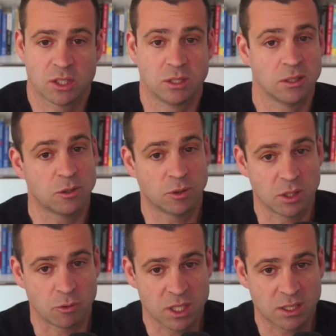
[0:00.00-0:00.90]
stage, and into
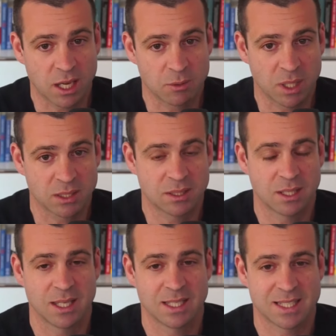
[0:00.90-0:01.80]
the
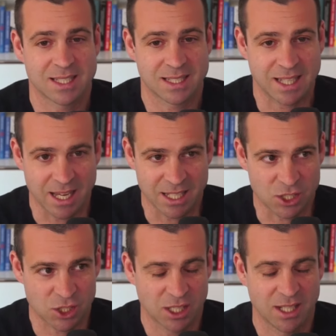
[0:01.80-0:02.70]
retainment
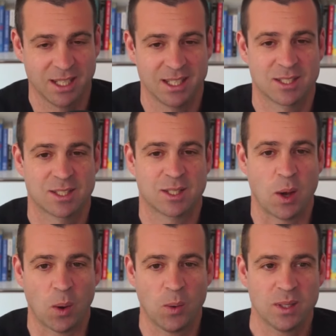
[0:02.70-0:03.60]
stage.
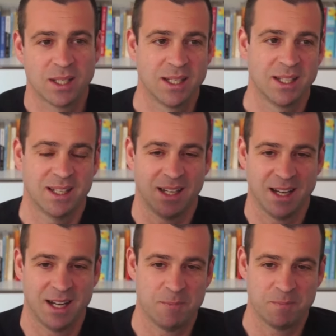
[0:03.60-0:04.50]
So
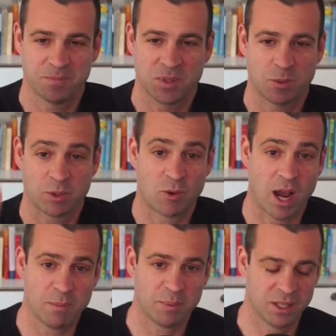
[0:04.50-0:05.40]

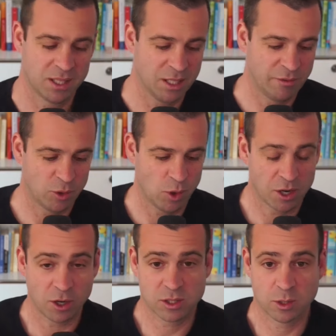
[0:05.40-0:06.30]
subscribe if you
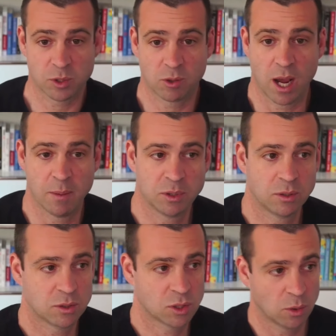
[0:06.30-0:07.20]
are not
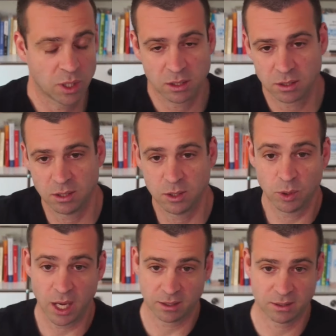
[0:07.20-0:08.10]
subscribed so that
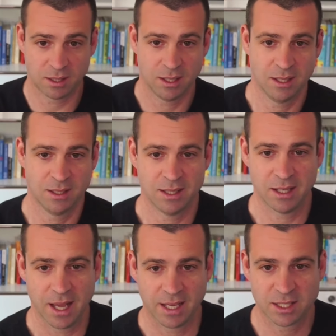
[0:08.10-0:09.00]
you get
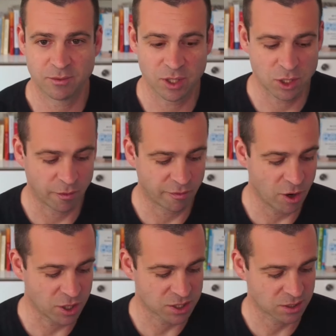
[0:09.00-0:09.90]
the next video
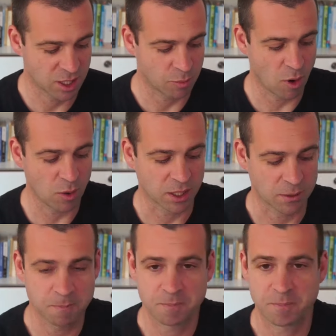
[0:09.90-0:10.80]
first. Keep
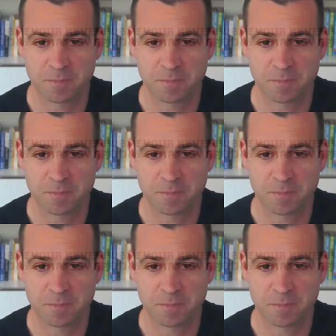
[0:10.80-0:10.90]
rolling.